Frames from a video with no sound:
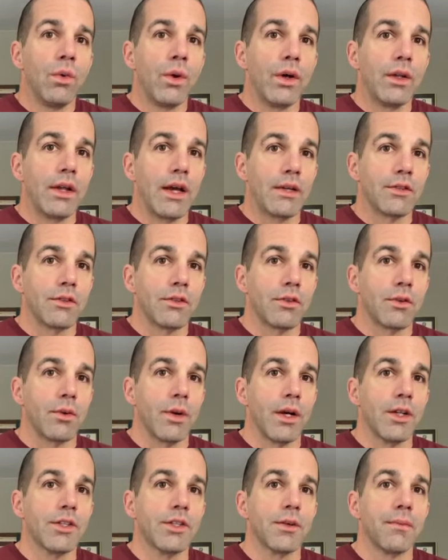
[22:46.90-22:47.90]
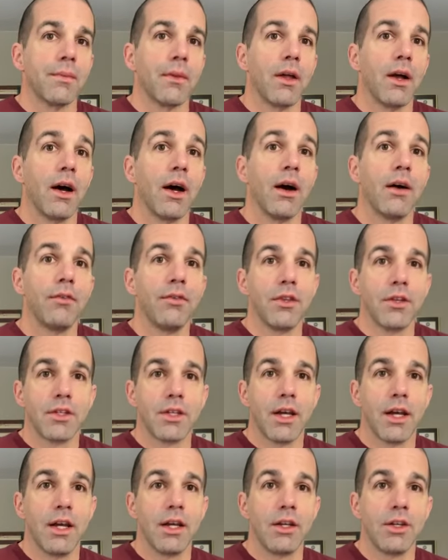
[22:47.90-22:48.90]
Will S. this question. Of the
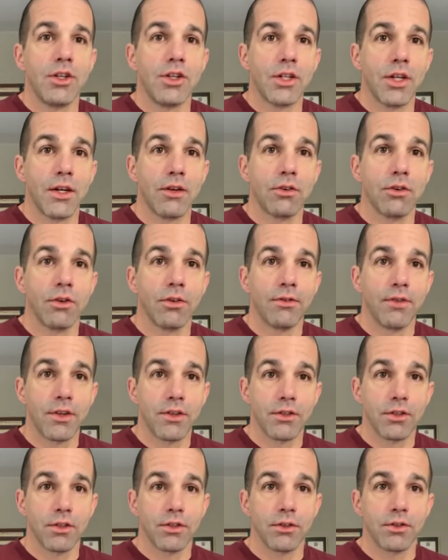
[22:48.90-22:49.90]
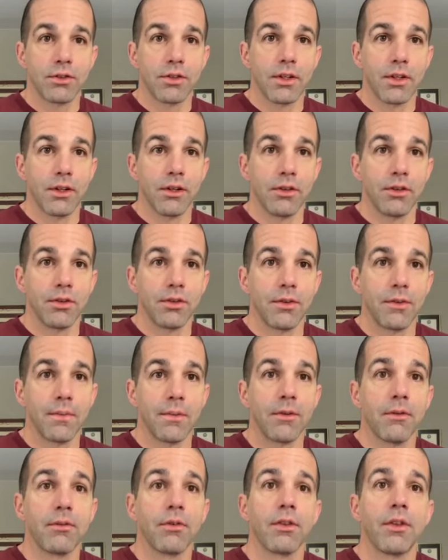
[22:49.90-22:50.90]
10 general physical skills
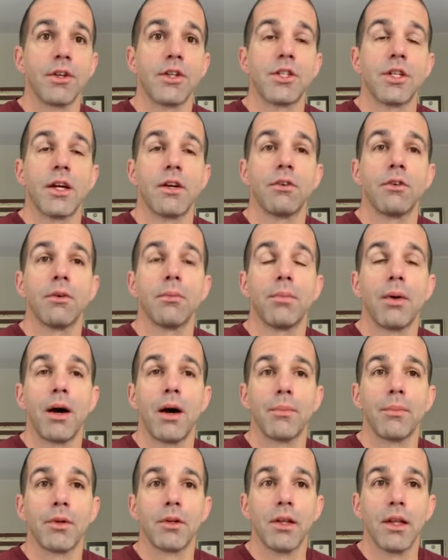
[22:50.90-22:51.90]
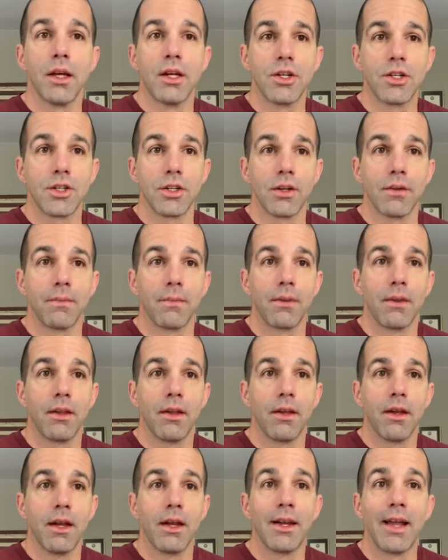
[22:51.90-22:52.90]
for the general population
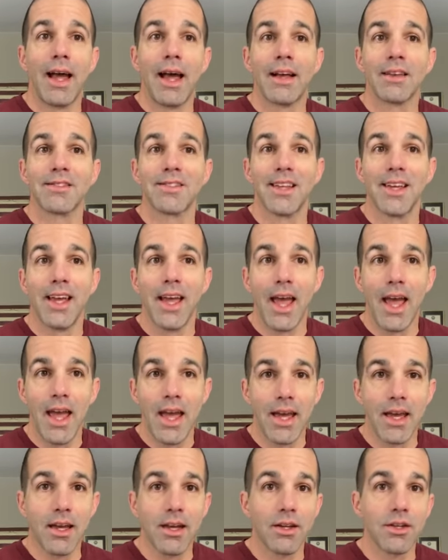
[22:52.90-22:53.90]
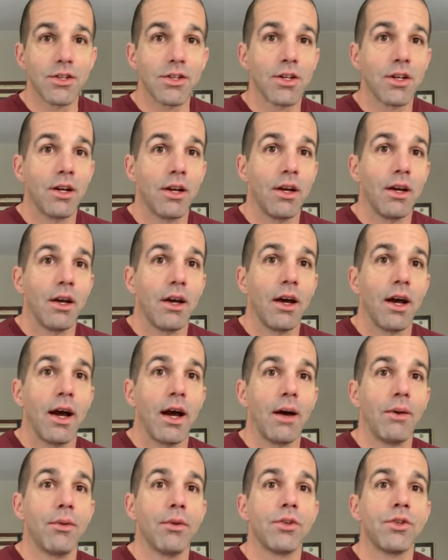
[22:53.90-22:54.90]
and as they age,
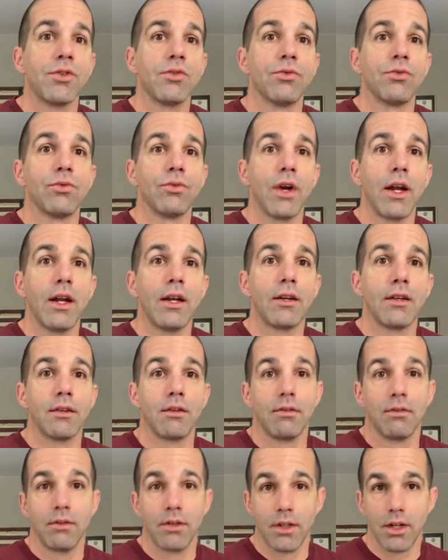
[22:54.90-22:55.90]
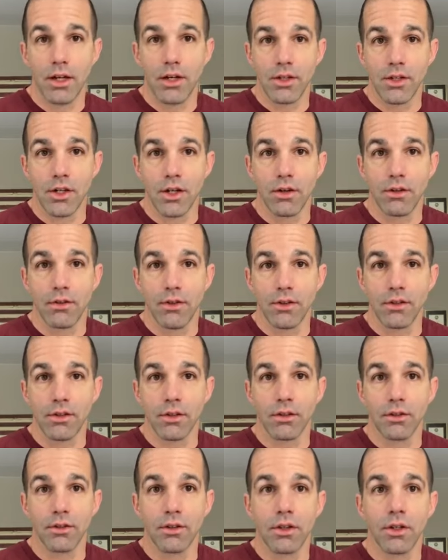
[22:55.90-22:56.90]
how would you rate the 10 general
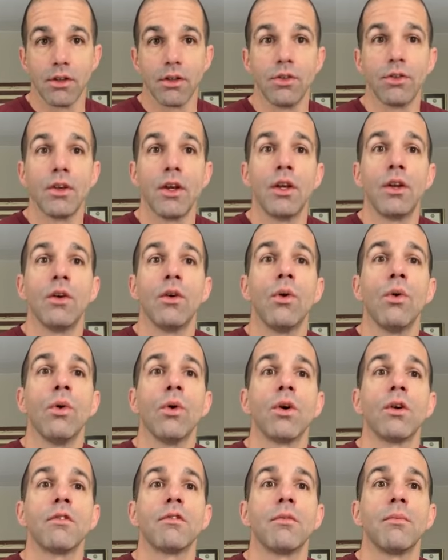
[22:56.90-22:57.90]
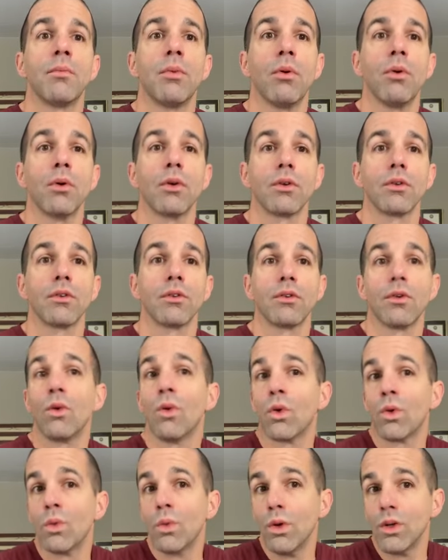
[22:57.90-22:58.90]
physical skills in order of importance,
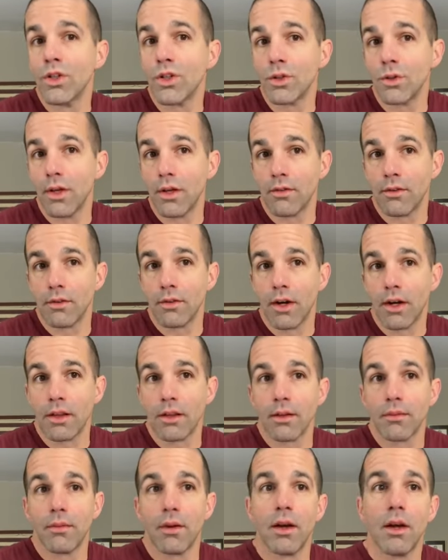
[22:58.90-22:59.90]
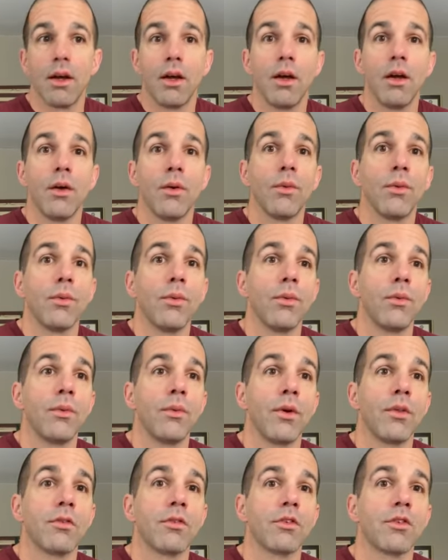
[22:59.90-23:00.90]
or would you even rate them,
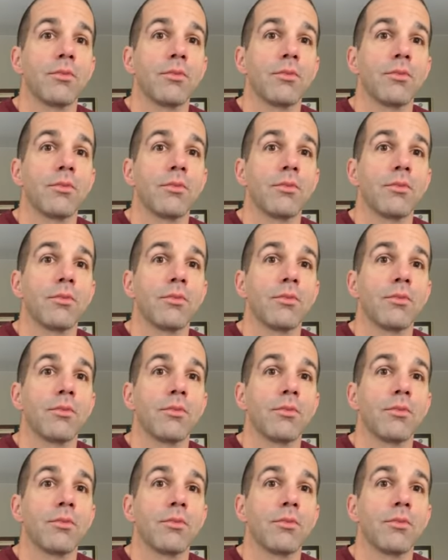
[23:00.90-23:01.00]
with